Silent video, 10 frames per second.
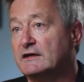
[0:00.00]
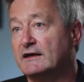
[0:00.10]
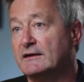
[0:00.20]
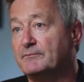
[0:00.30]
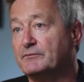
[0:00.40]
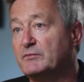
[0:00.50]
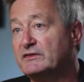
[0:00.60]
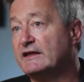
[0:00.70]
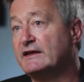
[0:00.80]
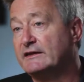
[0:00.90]

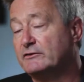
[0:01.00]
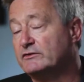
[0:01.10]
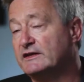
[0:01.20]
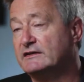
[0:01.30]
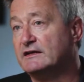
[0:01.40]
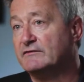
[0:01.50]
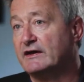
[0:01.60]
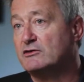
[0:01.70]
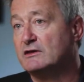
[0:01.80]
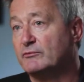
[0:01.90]
But then I hit on the idea of
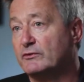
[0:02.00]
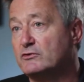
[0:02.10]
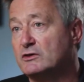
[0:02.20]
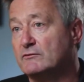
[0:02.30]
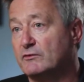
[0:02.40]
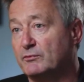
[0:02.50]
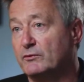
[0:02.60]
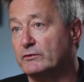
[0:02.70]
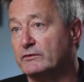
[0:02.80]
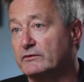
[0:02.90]
actually approaching
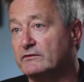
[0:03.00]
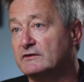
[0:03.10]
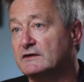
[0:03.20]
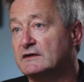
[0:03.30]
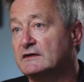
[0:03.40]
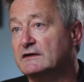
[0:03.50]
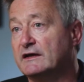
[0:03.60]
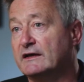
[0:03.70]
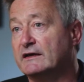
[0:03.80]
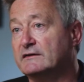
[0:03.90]
reporters.
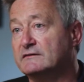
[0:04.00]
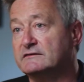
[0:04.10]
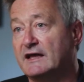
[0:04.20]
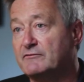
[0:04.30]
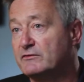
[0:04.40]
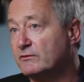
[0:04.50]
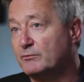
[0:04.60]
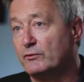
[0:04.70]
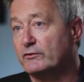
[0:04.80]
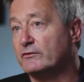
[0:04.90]
And every
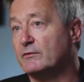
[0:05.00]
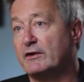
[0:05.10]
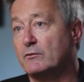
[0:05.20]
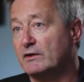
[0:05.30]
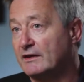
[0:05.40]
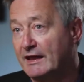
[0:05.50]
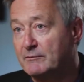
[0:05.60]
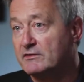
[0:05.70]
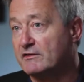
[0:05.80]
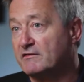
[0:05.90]
reporter, no matter what
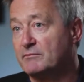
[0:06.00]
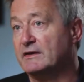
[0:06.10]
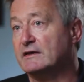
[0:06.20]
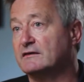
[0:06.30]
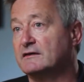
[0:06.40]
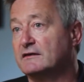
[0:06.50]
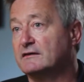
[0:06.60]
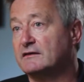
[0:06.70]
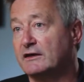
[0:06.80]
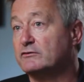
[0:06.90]
language they speak,
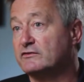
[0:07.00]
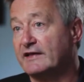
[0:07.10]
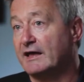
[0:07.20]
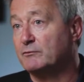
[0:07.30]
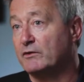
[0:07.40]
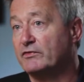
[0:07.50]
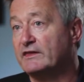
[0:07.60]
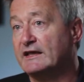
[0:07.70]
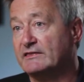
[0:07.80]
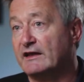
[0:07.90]
they understand one
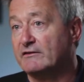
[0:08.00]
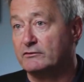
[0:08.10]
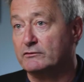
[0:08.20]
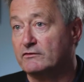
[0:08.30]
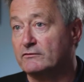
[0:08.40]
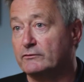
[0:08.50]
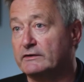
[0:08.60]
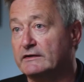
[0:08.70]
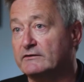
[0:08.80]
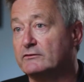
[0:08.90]
thing, and that is a good
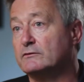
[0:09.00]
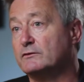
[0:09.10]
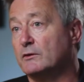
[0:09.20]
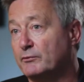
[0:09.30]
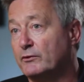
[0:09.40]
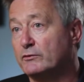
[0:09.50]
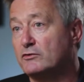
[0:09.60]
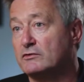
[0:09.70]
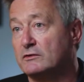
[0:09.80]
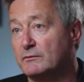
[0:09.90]
story. So if you
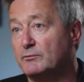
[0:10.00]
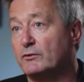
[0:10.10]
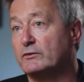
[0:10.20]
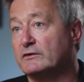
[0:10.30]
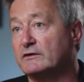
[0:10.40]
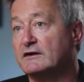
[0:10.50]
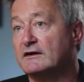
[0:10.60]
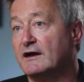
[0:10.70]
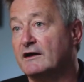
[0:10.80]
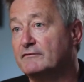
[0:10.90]
approach the reporter,
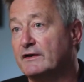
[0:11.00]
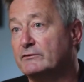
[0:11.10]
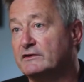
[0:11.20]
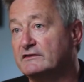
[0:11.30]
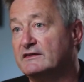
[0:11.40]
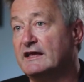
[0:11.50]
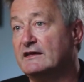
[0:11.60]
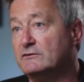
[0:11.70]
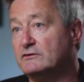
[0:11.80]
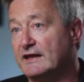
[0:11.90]
I found that they
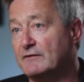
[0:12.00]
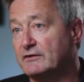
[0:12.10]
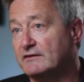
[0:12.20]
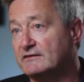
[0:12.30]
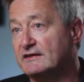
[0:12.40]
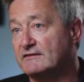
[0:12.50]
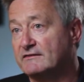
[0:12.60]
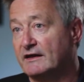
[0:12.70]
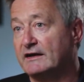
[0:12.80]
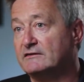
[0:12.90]
do the advocacy
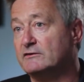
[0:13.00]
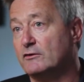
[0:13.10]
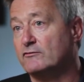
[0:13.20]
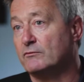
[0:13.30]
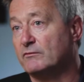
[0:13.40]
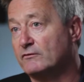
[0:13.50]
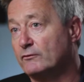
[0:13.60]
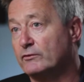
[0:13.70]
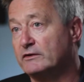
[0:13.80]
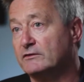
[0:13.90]
inside the newsrooms
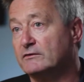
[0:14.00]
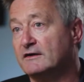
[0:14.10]
for you.